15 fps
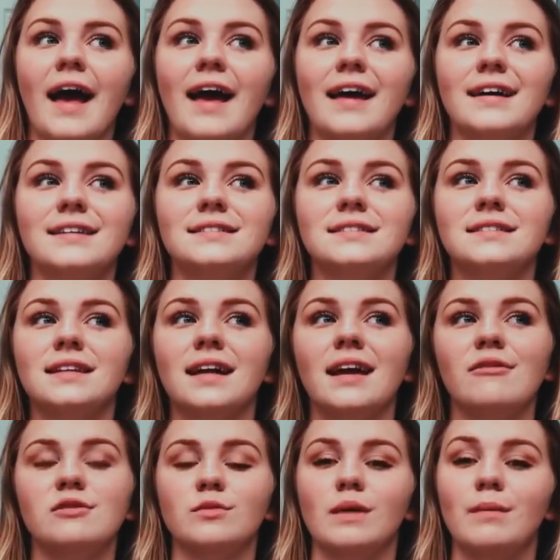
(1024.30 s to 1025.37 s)
and it
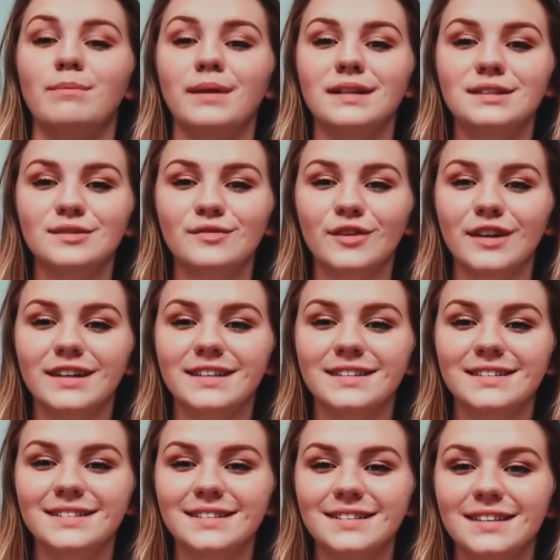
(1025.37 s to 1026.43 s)
was my best
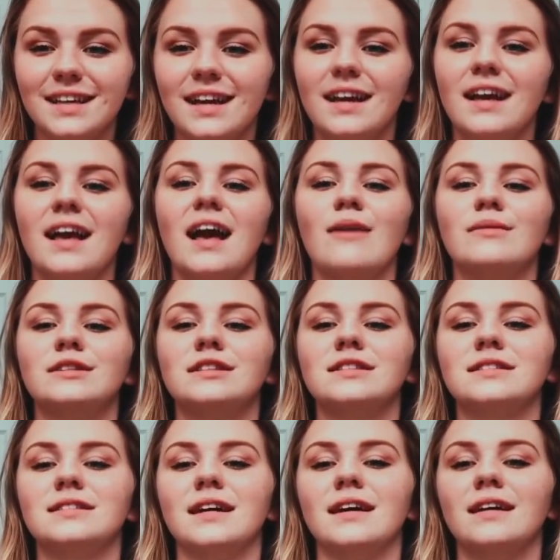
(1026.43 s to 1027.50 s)
friends, and we
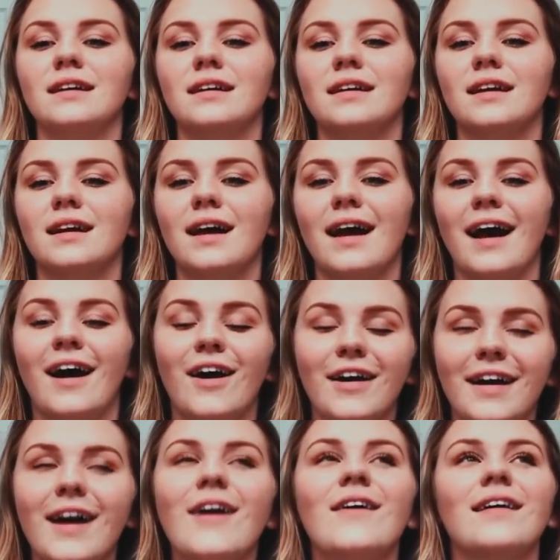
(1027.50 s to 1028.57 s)
just like
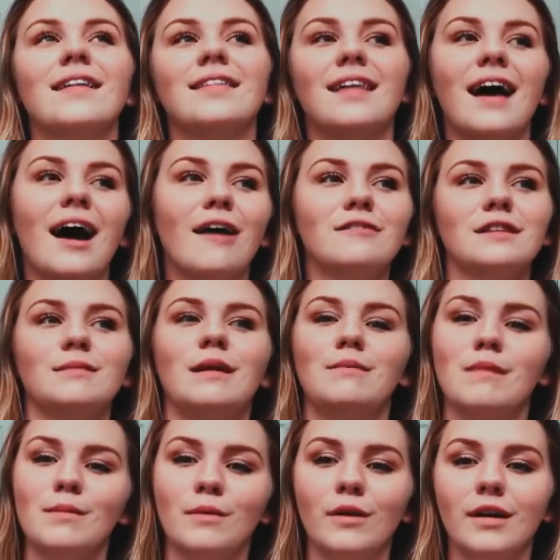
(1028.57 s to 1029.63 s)
hung out and laughed and made
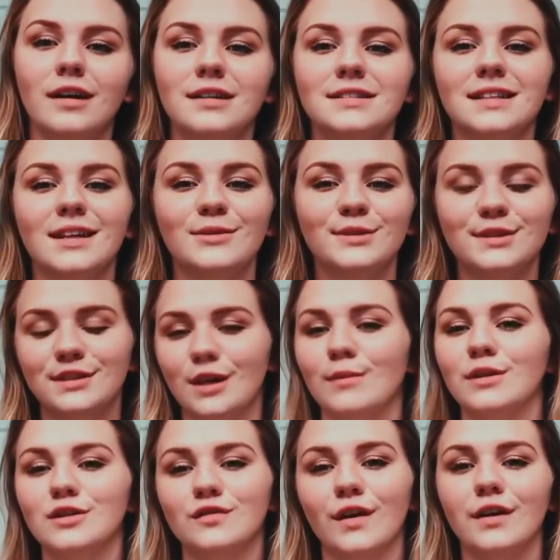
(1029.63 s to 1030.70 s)
memories, and it was so
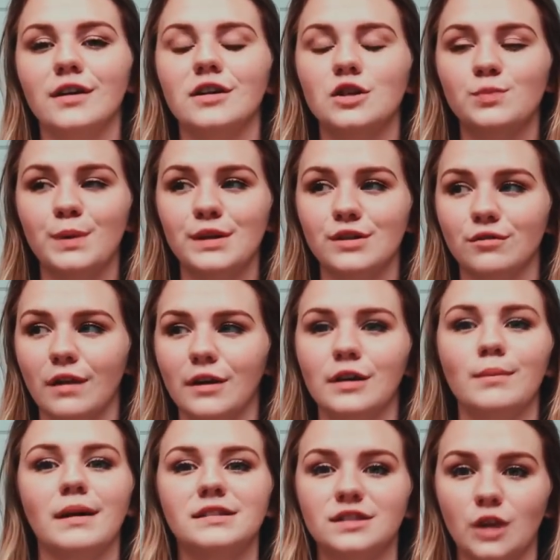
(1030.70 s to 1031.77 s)
much fun to just be
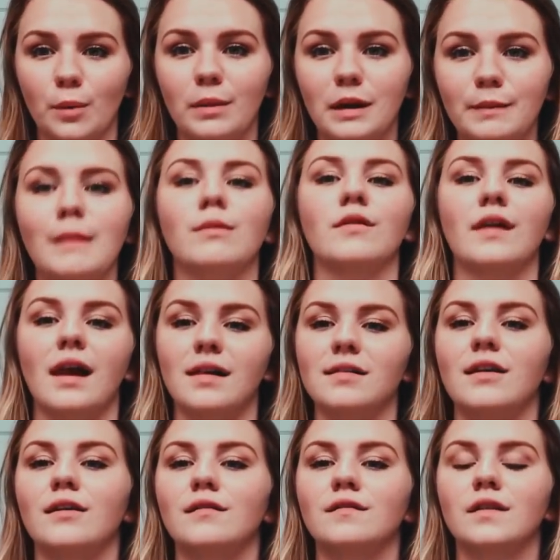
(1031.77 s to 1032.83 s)
surrounded by so many people that I
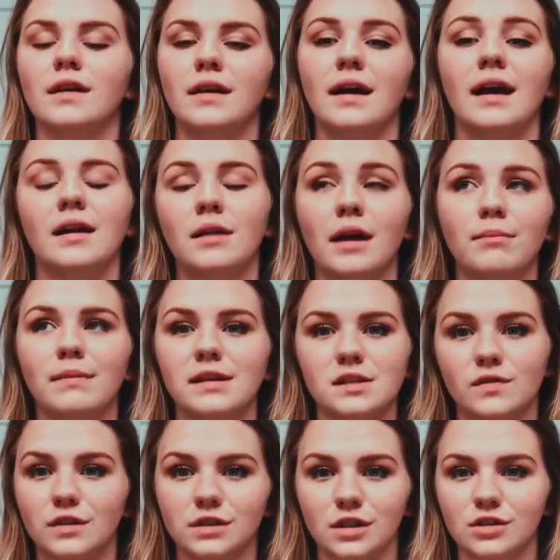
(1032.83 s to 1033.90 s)
love and had missed
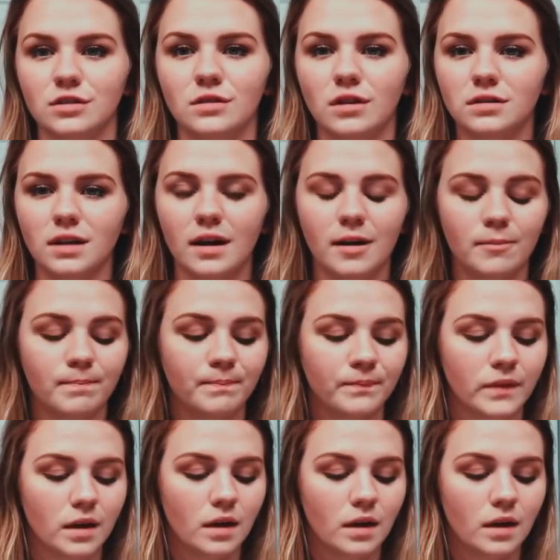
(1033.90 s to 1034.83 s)
for such a long time.